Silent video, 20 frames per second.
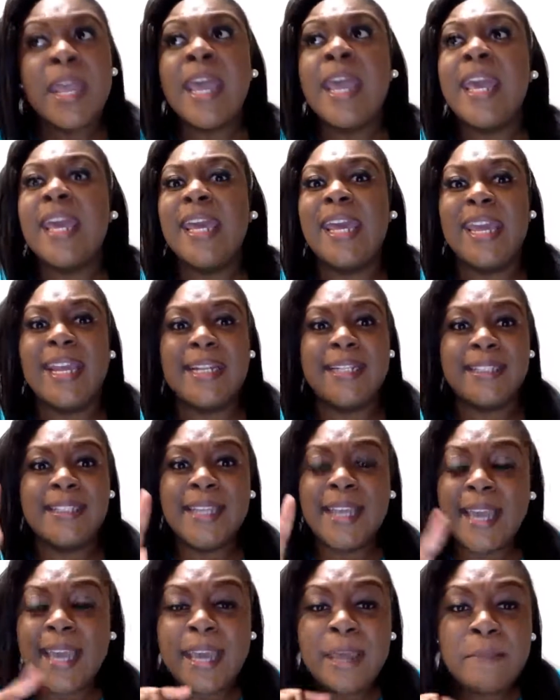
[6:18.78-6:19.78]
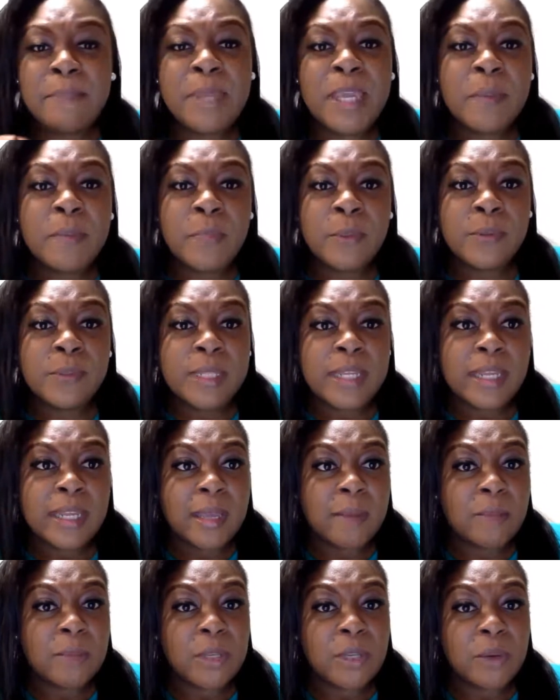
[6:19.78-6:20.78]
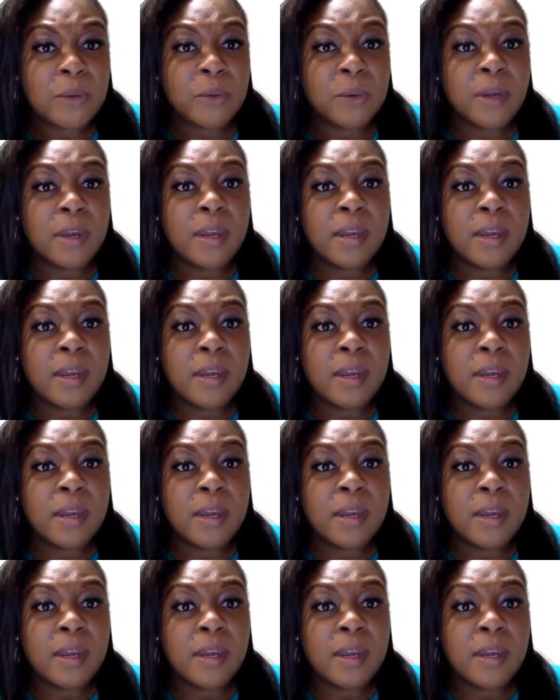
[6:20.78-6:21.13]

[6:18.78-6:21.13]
and 10 people DM you